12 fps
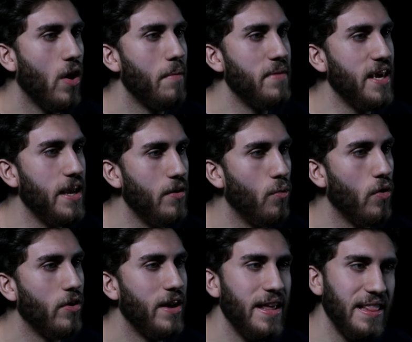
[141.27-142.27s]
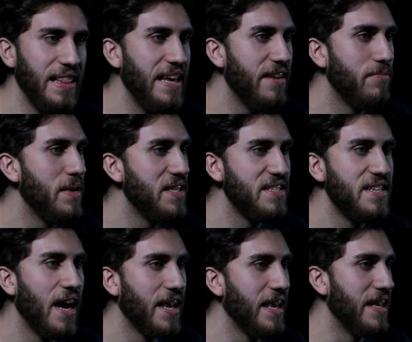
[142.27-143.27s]
draw me inward and leave me
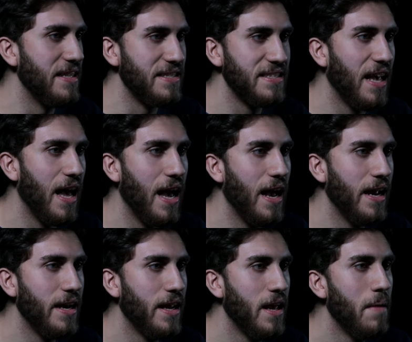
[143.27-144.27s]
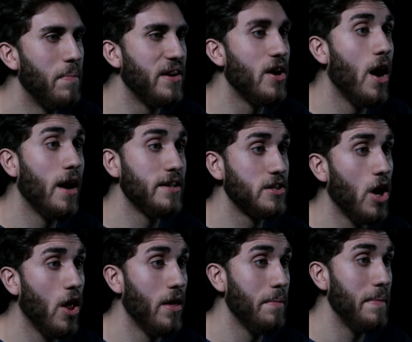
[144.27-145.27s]
stuck inside. But God is
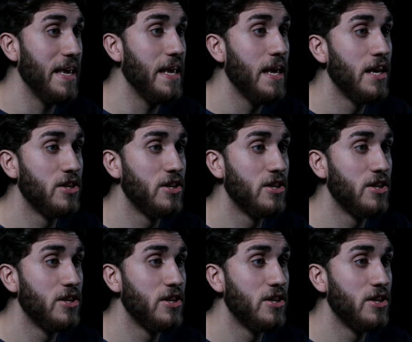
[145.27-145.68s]
calling me